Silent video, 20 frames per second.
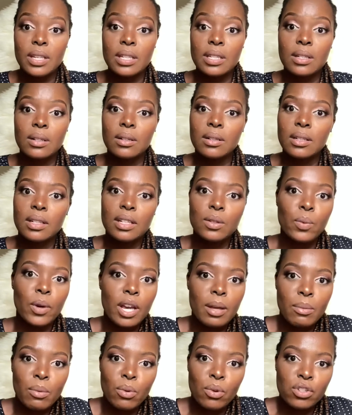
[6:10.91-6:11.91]
still need
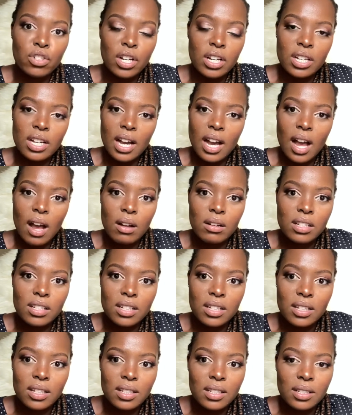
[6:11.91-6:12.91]
way more chartered
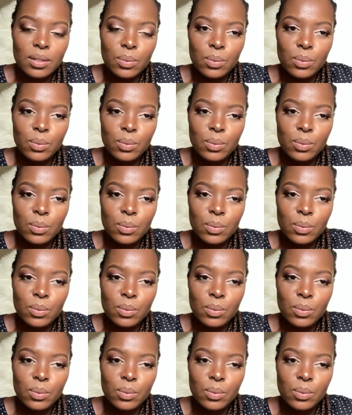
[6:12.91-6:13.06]
accountants.